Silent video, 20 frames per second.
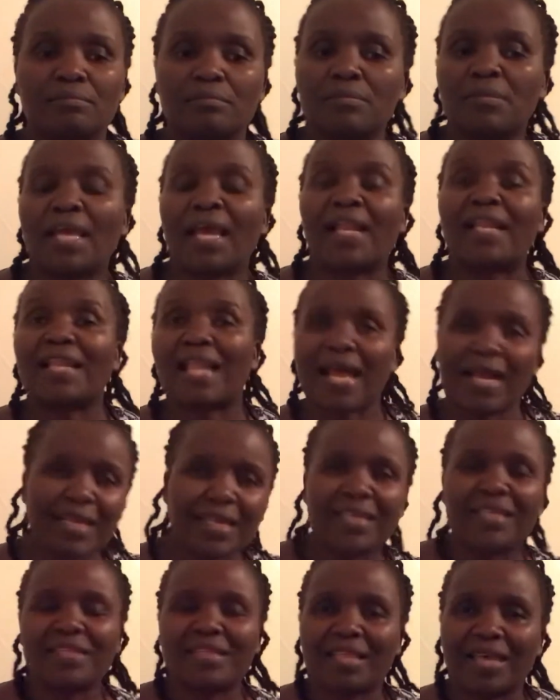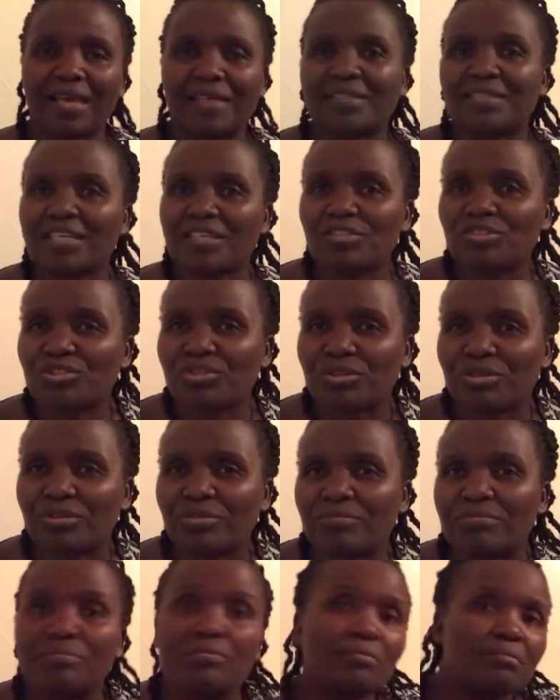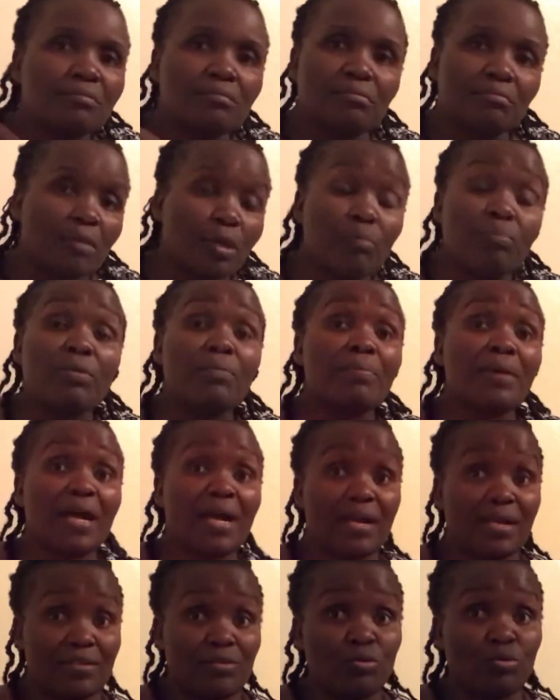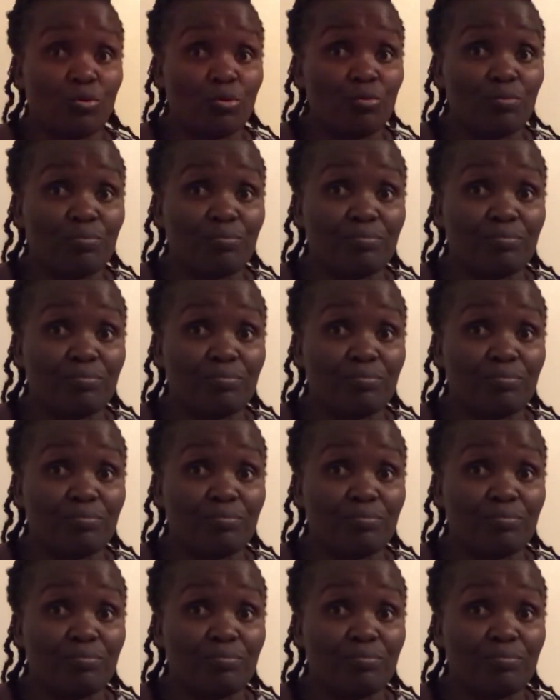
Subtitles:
They are lacking their attention, maybe back at home.